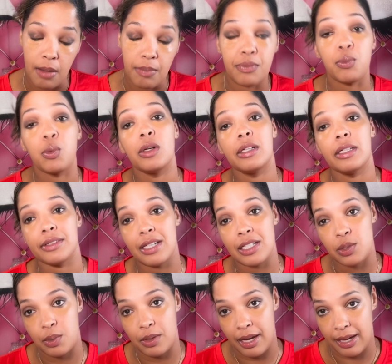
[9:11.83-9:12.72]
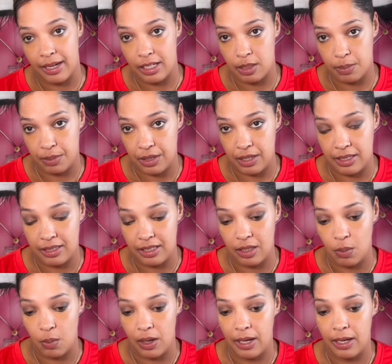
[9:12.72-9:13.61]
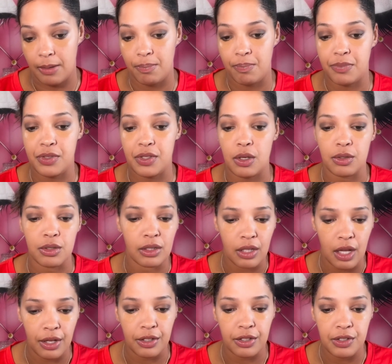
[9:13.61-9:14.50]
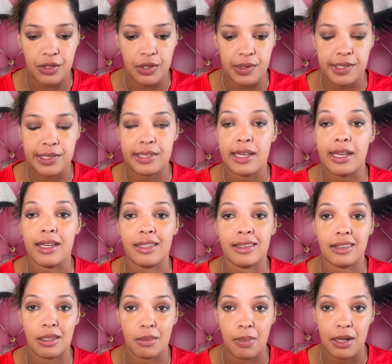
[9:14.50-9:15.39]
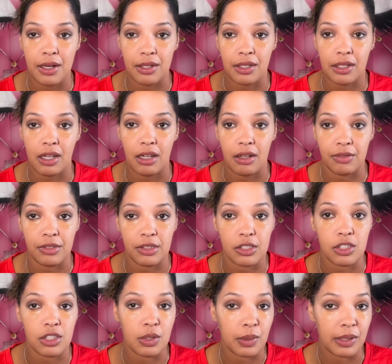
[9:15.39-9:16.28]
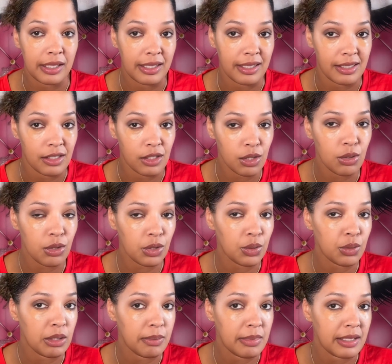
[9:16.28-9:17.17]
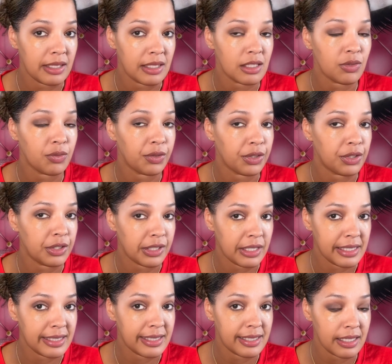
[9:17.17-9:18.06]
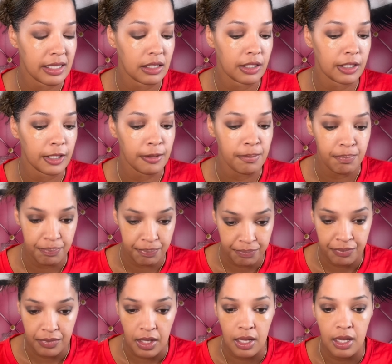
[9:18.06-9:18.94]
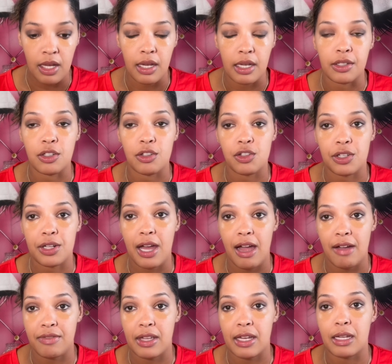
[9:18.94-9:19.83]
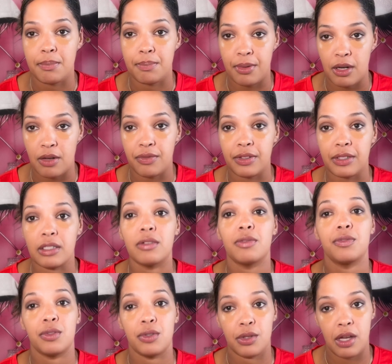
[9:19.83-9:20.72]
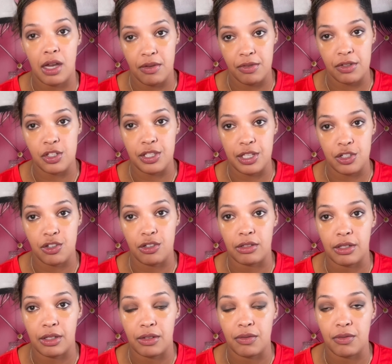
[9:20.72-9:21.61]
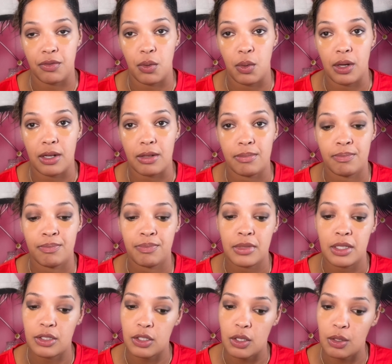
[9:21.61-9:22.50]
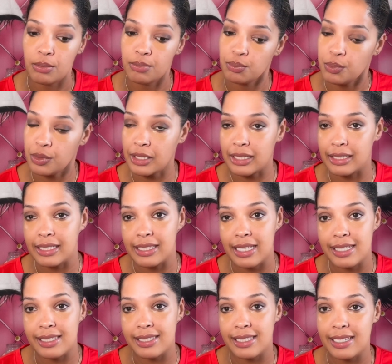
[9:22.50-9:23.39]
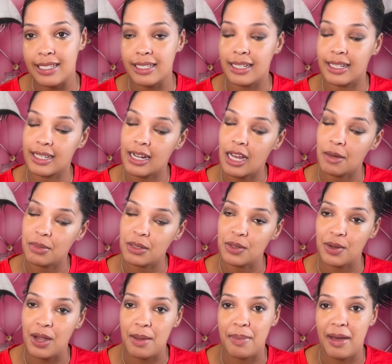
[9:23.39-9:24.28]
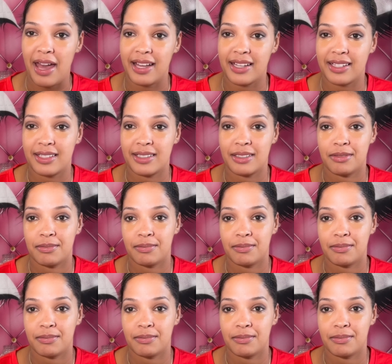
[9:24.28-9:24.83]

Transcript: Well, that's what I experience anyway. So the longer you sit, the better the coverage. So again, 2 to 3 minutes for your concealer and you should have that perfect full coverage that you're looking for. So we're gonna let that sit and I'll be right back.